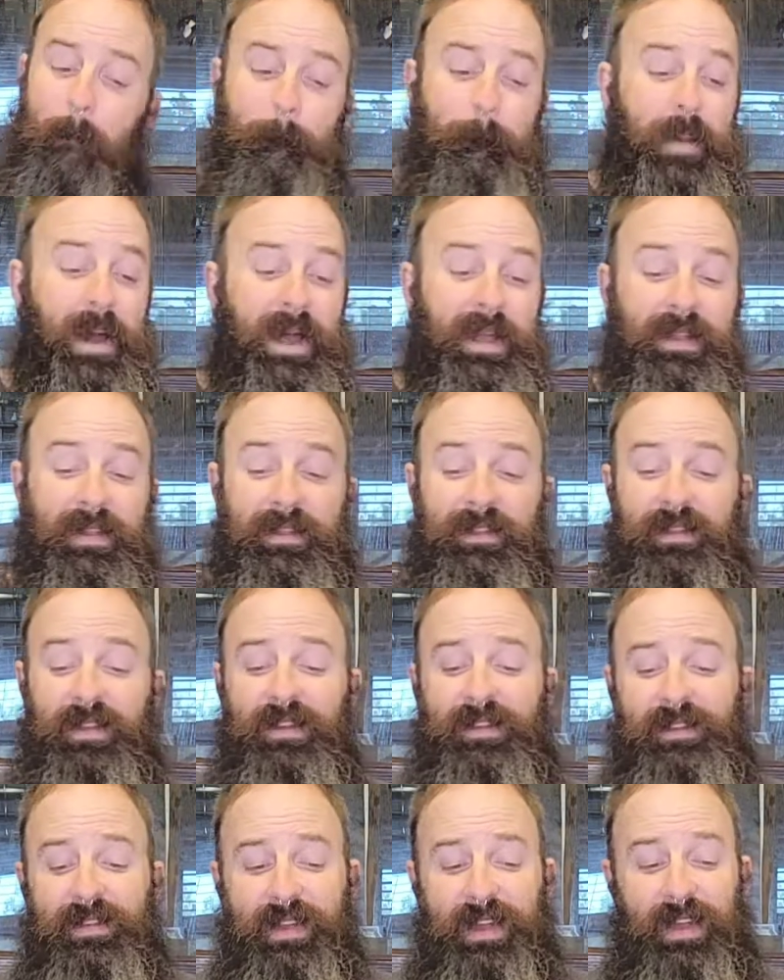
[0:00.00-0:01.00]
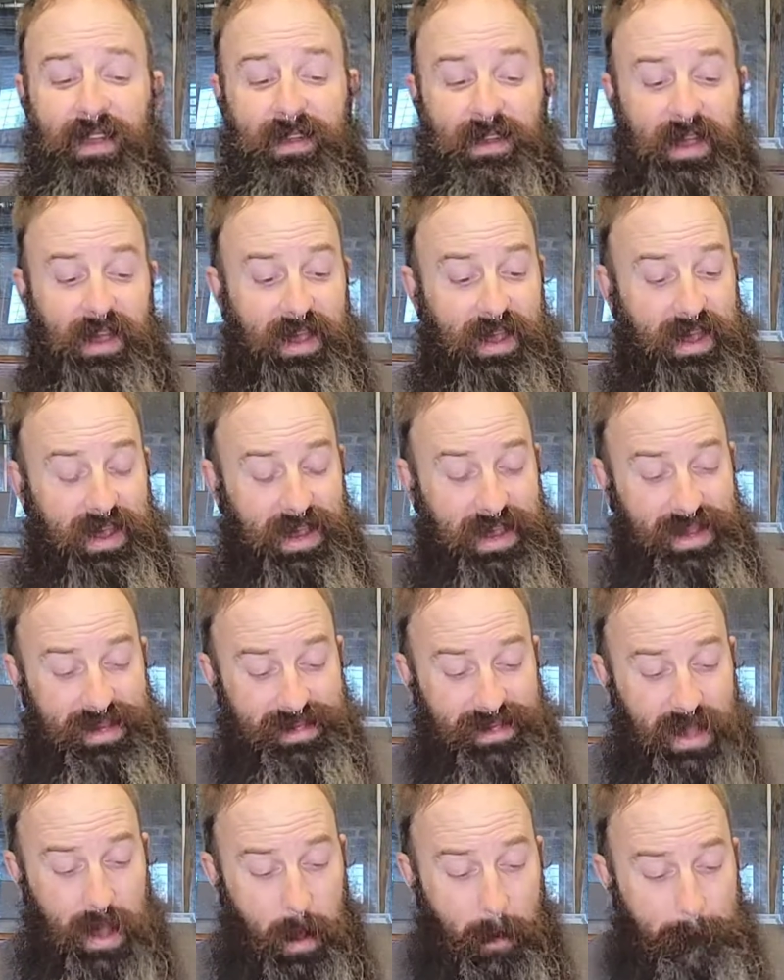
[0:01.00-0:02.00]
But this thing
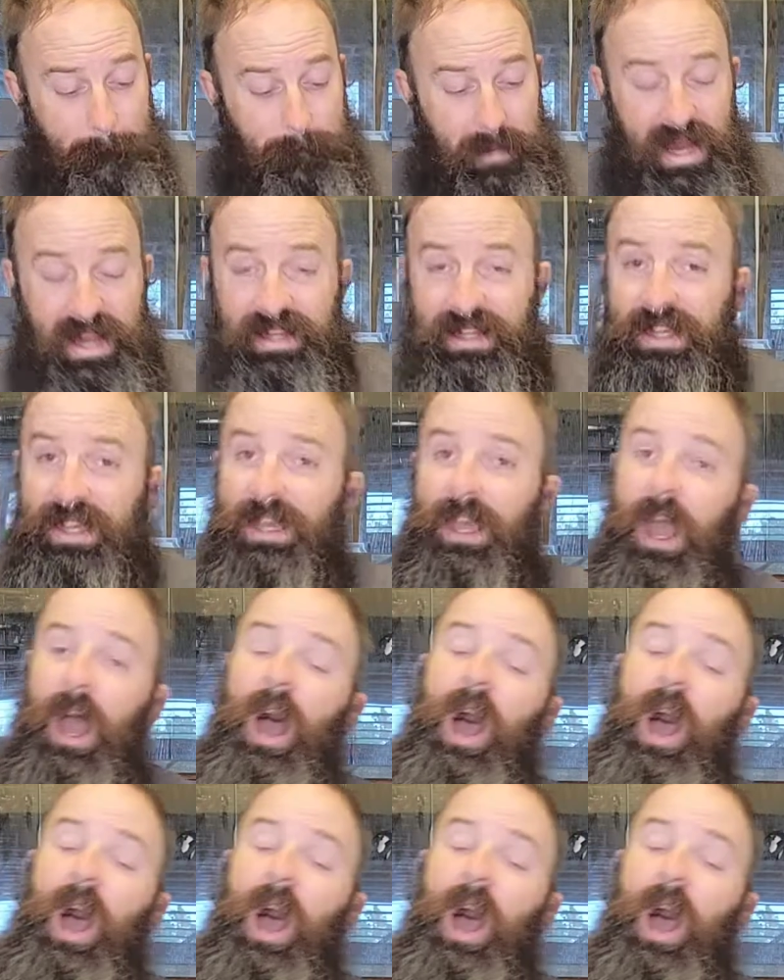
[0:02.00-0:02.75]
is amazing.